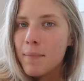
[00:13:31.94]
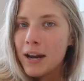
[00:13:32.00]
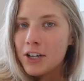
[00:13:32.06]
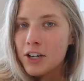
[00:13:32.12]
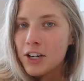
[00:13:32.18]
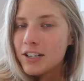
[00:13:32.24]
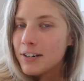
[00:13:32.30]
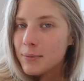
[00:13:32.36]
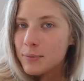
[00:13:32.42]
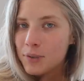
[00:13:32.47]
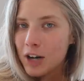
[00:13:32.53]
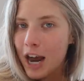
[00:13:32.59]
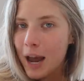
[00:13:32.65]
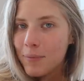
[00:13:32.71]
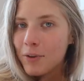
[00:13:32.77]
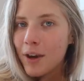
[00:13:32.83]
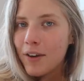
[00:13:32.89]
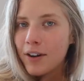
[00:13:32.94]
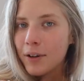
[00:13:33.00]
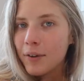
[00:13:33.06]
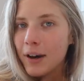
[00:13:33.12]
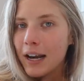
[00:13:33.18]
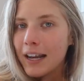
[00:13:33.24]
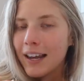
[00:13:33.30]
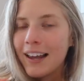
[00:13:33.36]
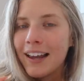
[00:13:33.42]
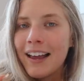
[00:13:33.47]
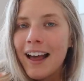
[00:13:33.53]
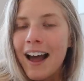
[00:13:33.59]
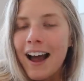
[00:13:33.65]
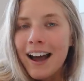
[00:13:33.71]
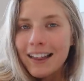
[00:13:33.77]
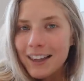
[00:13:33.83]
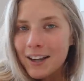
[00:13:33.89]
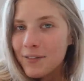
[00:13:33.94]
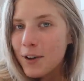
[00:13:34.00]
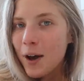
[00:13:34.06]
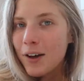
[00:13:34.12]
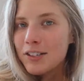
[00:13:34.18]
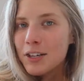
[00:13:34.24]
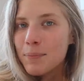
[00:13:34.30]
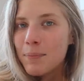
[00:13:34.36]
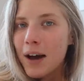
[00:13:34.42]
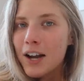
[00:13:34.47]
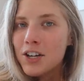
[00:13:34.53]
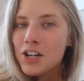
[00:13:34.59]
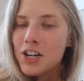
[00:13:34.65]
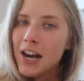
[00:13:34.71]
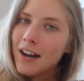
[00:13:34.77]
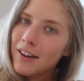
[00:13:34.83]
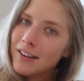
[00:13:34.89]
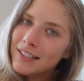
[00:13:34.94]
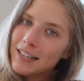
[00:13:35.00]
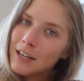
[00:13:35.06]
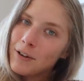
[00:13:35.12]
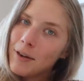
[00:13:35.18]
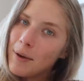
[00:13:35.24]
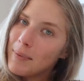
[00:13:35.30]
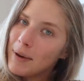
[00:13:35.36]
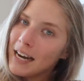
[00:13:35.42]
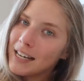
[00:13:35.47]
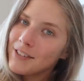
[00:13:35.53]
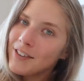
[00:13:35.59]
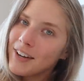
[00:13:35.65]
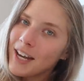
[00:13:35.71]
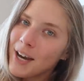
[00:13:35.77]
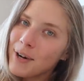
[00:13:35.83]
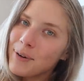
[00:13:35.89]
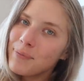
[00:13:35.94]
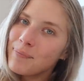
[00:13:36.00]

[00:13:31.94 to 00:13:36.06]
Make sure to subscribe if you haven't already. Love you all so much, and I'll see you in my next video.